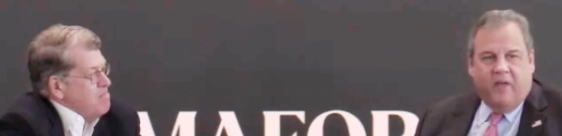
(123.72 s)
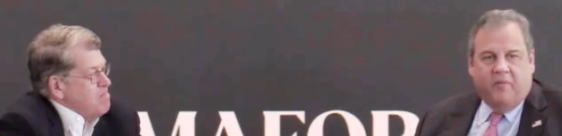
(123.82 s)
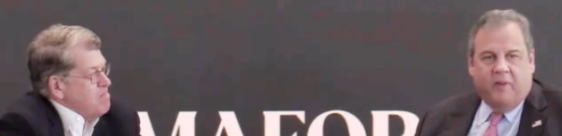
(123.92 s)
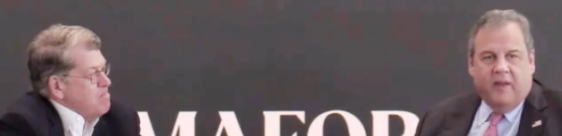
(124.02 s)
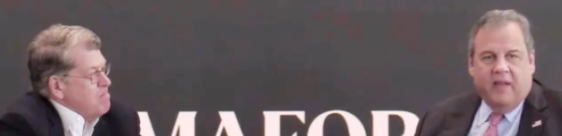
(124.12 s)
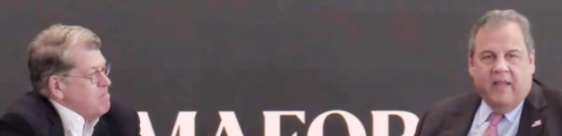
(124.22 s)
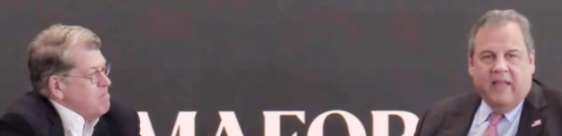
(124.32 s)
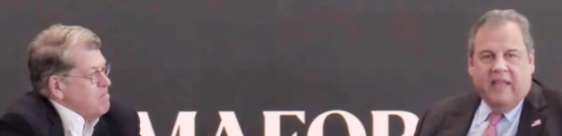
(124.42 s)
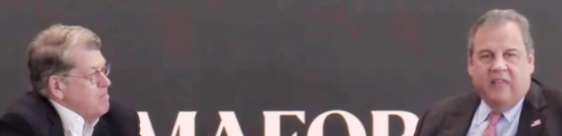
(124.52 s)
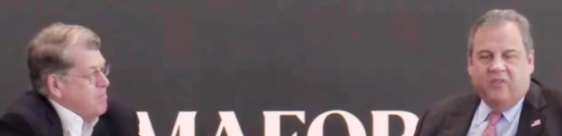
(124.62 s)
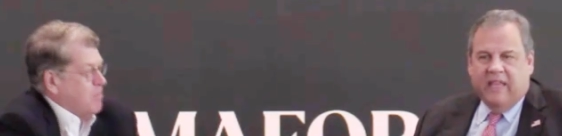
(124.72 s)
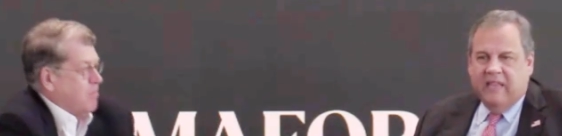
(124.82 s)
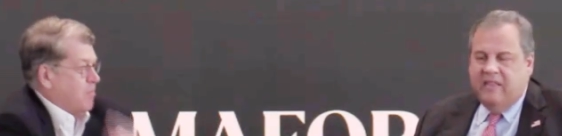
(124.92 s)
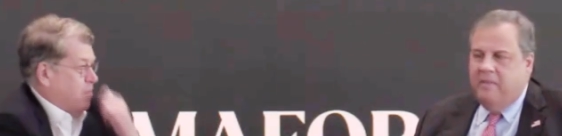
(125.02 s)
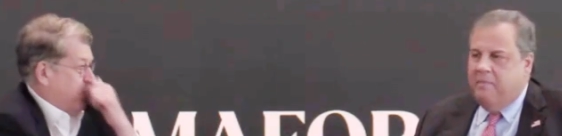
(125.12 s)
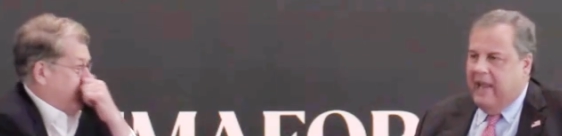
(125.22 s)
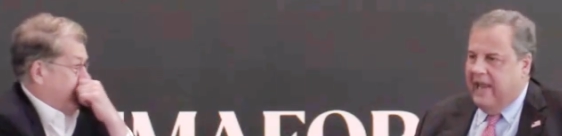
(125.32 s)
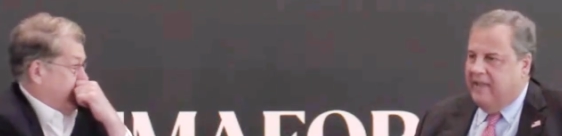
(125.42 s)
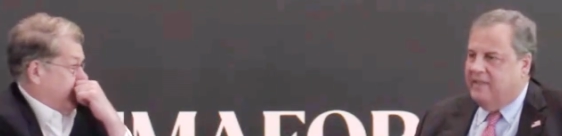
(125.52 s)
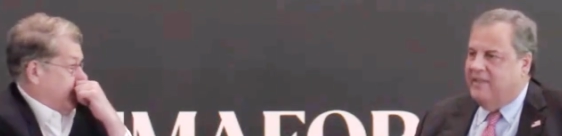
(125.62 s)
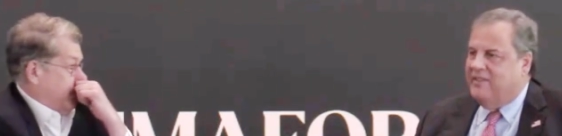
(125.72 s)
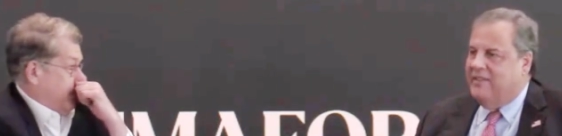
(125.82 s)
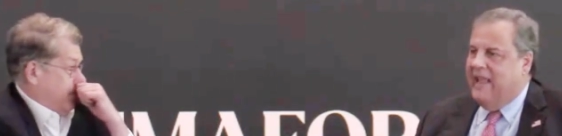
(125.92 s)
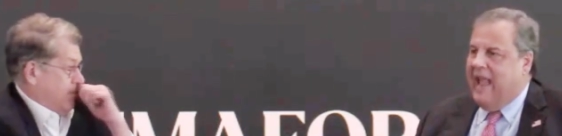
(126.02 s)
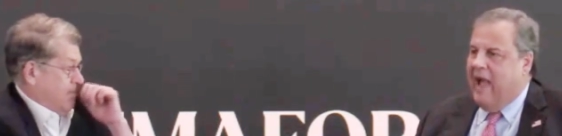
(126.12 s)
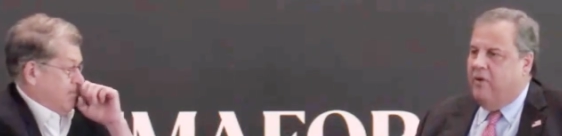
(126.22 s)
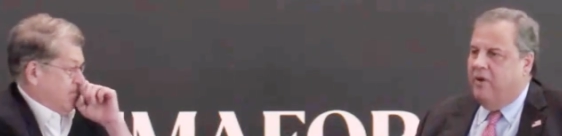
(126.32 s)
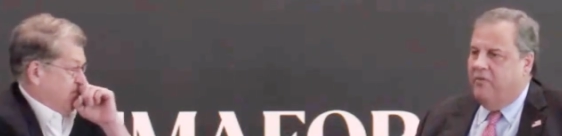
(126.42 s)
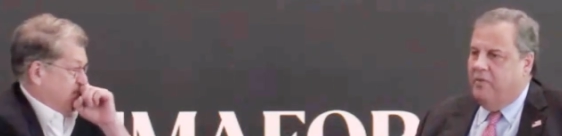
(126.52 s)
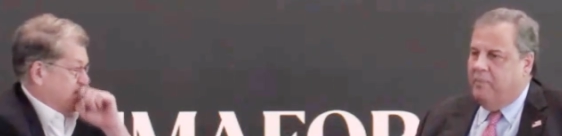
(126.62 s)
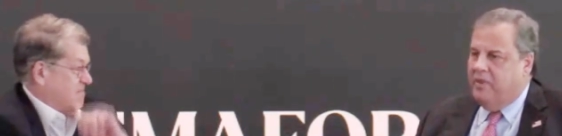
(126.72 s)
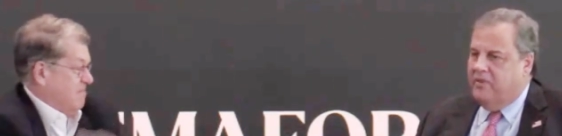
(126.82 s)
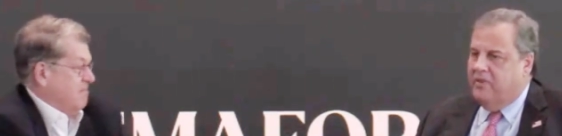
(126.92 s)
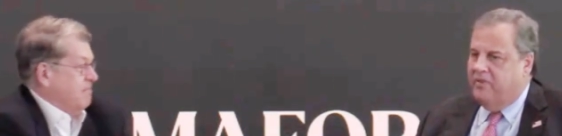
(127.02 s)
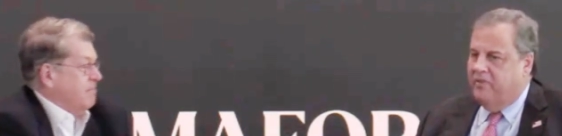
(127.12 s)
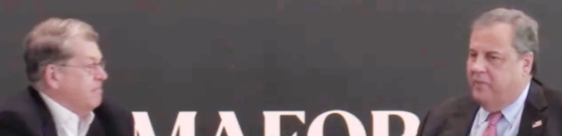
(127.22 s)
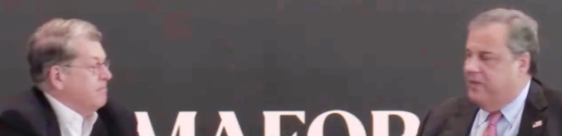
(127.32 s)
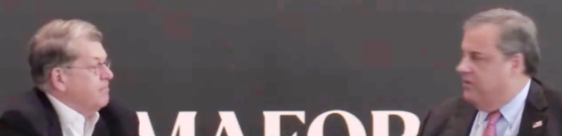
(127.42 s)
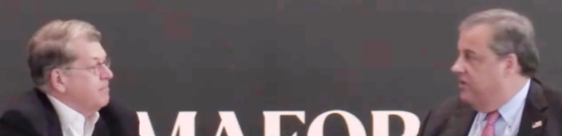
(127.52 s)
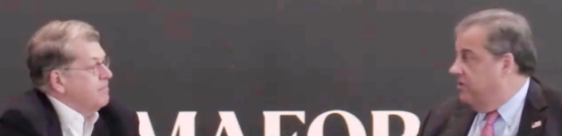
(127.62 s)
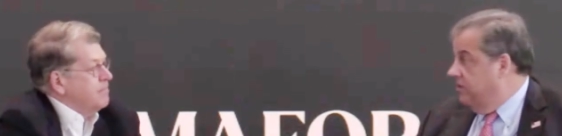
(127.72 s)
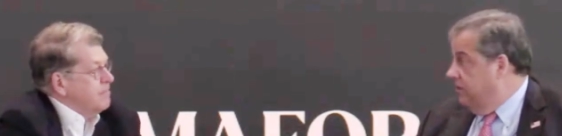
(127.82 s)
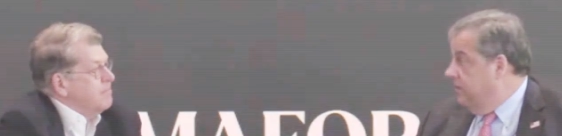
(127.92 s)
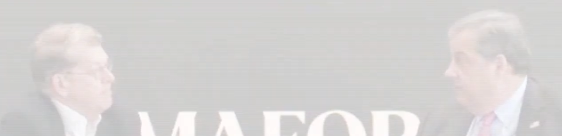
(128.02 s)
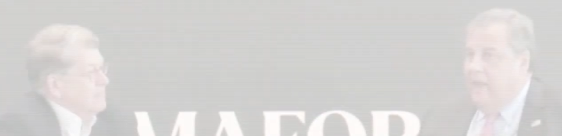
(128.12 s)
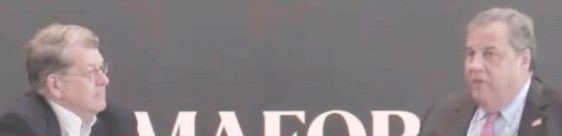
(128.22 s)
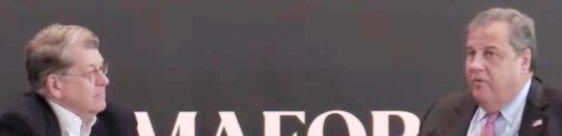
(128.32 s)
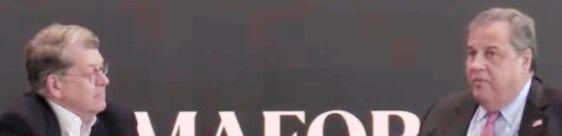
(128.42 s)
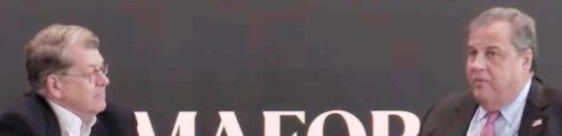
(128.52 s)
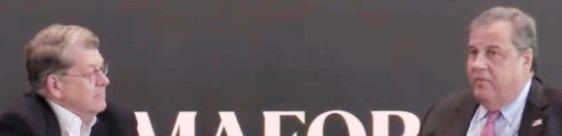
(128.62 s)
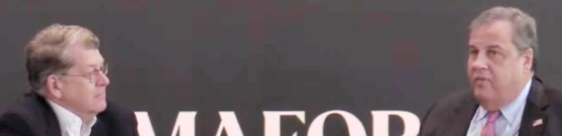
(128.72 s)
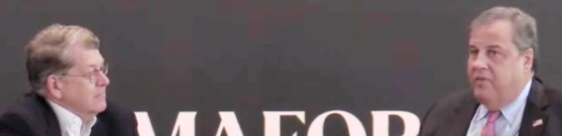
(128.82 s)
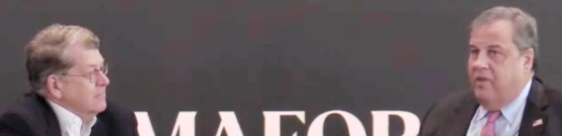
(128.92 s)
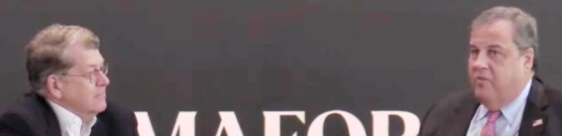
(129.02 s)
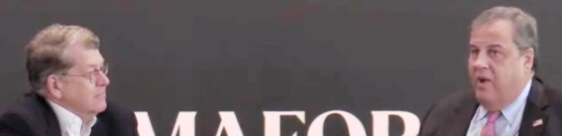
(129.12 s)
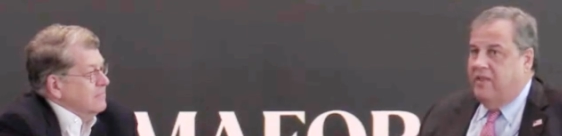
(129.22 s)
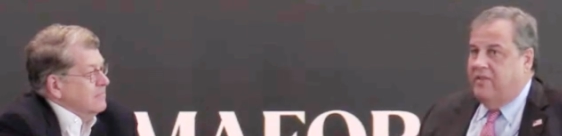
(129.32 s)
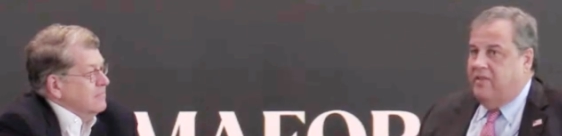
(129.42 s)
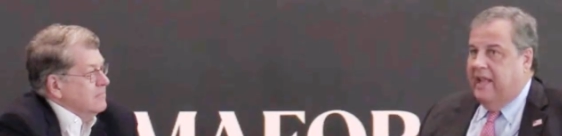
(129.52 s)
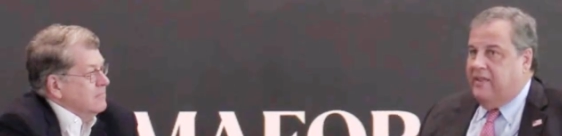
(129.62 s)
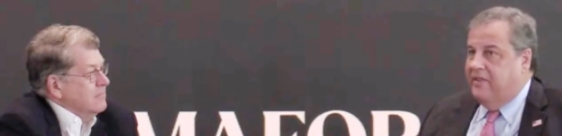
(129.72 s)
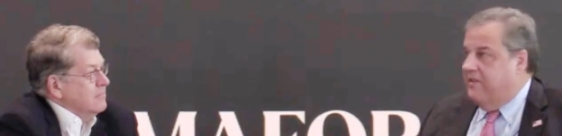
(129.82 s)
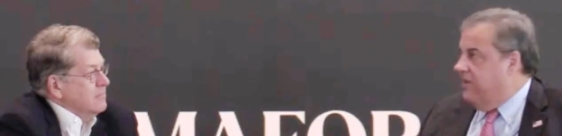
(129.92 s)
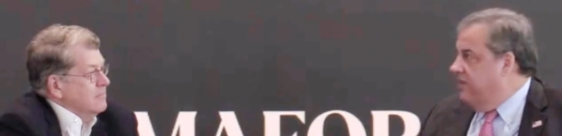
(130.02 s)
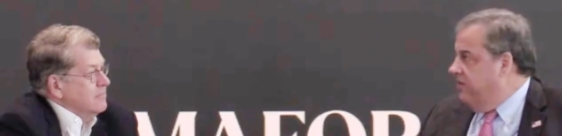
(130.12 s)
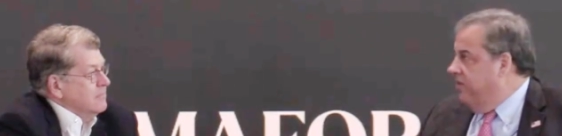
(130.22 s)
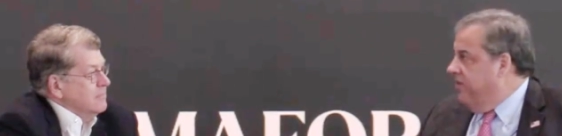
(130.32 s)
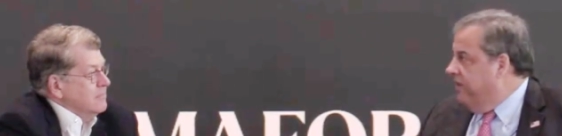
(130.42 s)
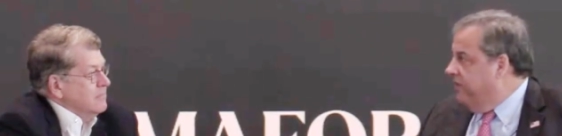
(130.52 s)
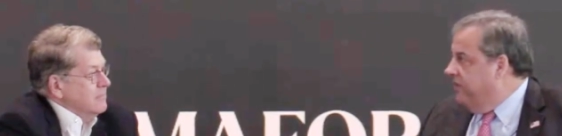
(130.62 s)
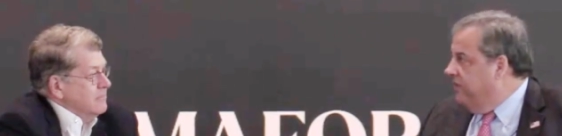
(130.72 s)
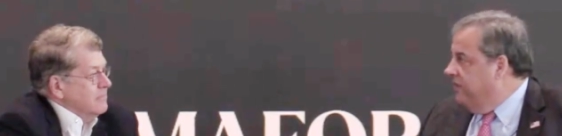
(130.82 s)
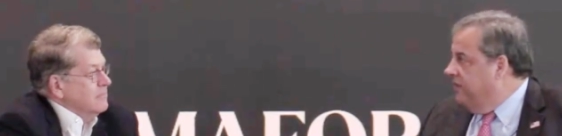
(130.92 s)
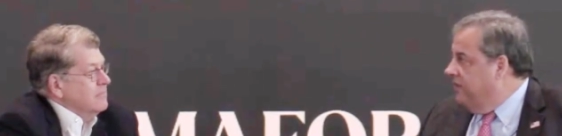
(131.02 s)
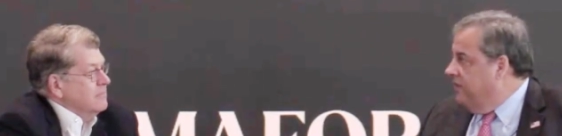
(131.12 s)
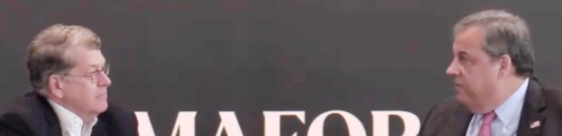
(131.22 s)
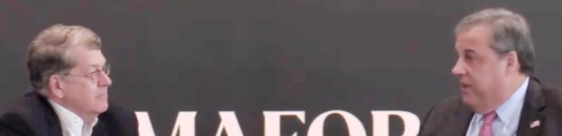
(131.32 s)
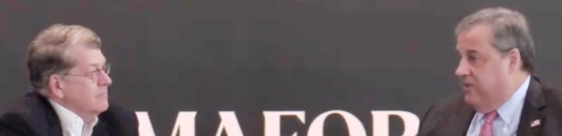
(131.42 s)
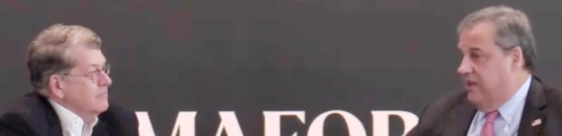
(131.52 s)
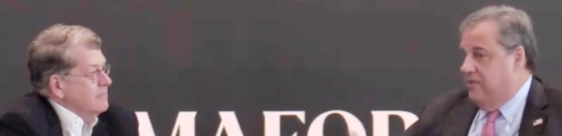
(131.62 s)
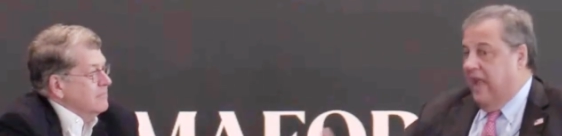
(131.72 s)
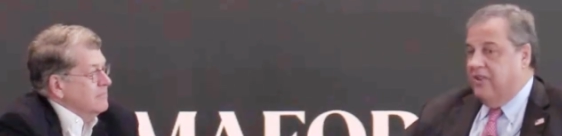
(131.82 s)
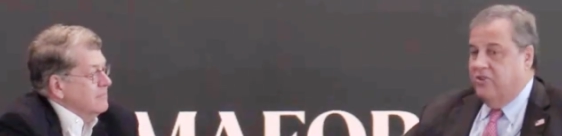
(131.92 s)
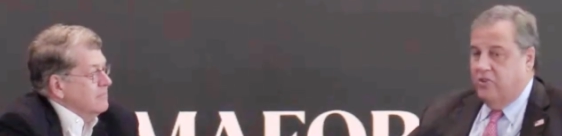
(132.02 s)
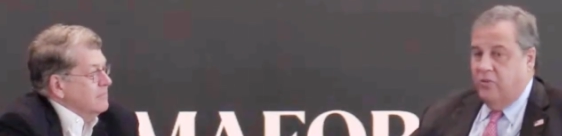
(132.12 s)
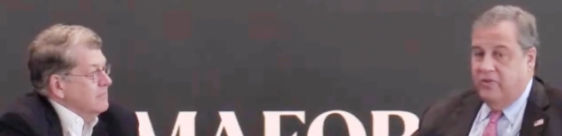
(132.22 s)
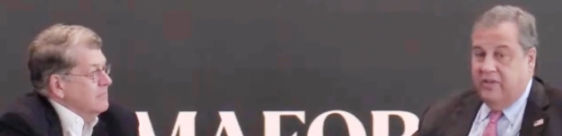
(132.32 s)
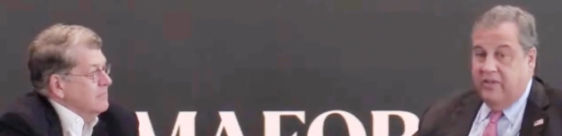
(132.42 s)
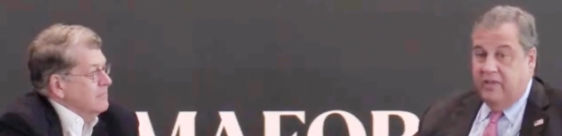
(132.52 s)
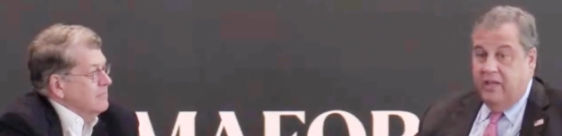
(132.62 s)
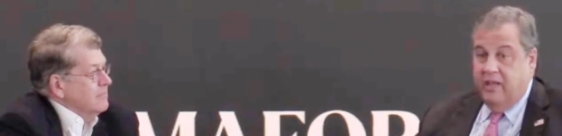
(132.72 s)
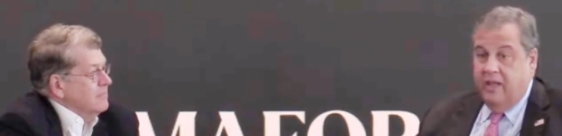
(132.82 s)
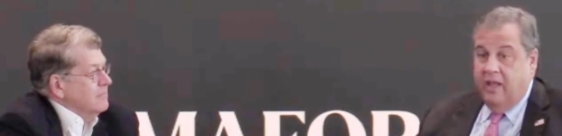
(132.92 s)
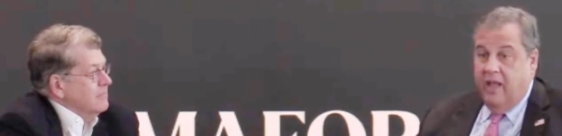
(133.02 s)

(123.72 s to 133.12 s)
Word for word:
Speaker 1: of government is in the main to stay out of the business of business. I don't think Ron DeSantis is a conservative based on his actions towards Disney.